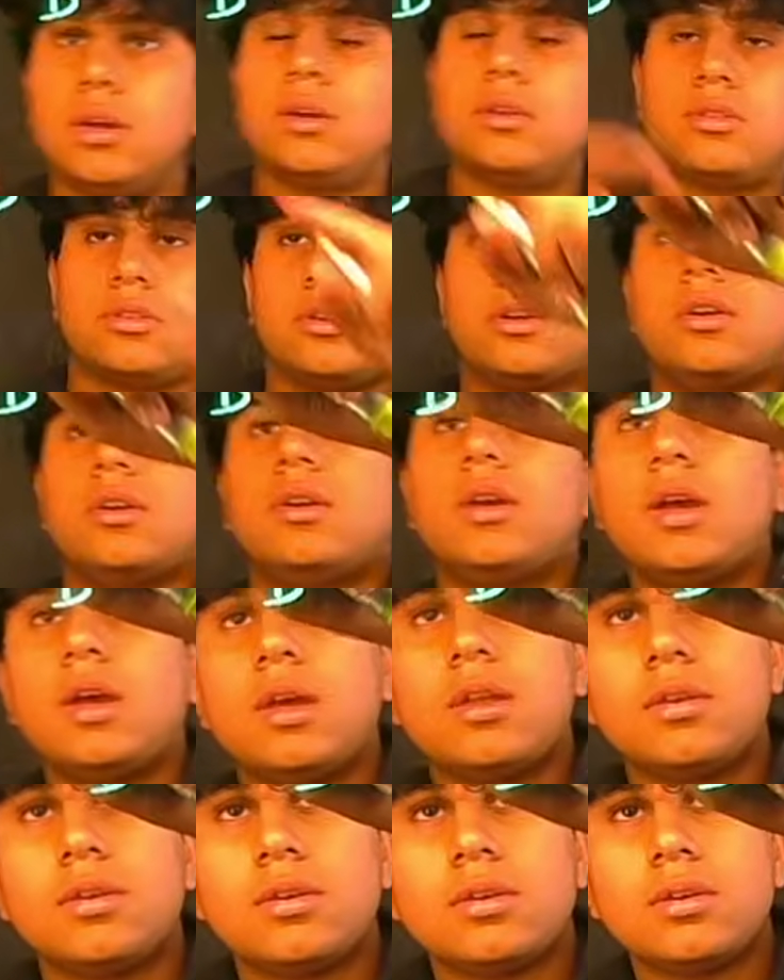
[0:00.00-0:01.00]
sorry,
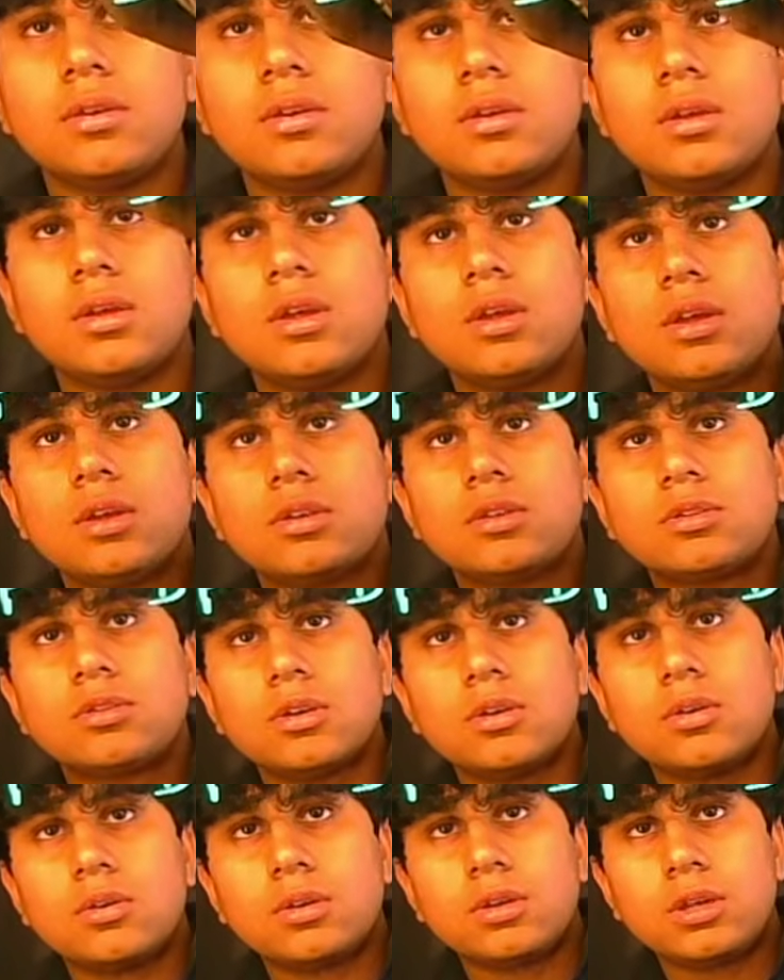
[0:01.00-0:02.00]
n.
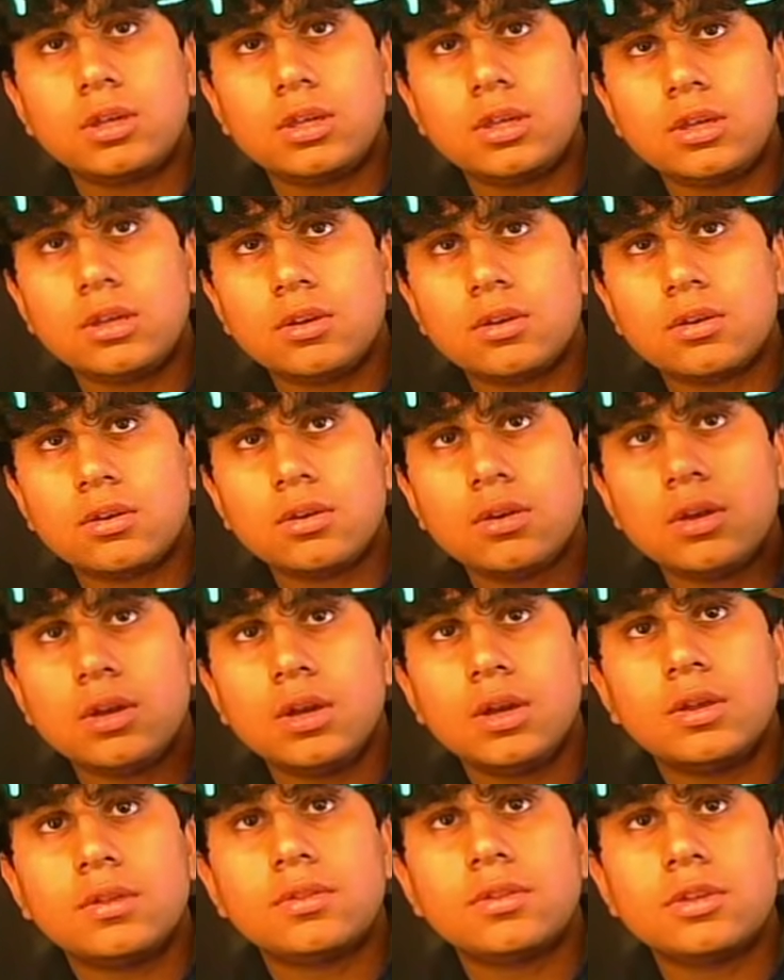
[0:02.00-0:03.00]
So here,
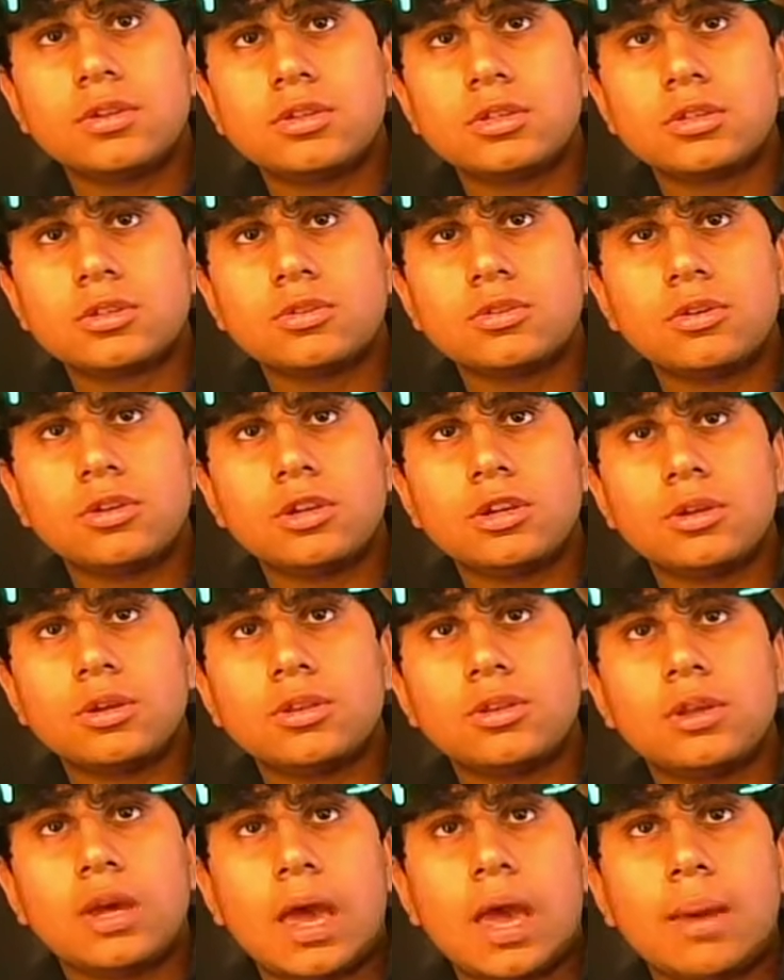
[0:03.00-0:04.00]

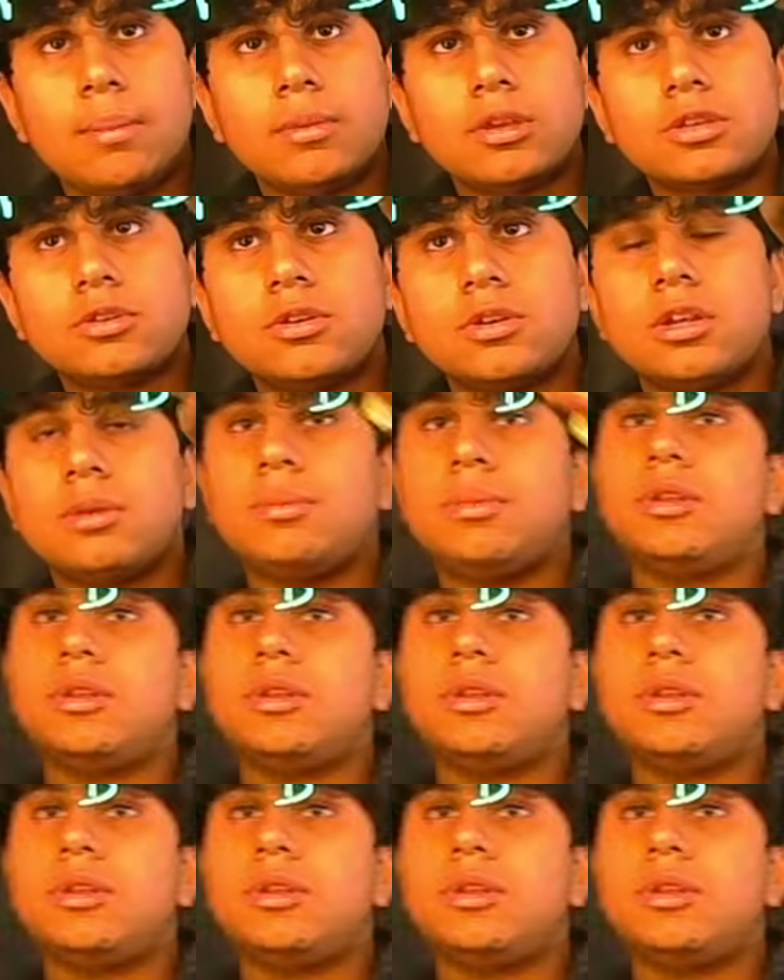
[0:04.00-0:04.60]
the m is going to be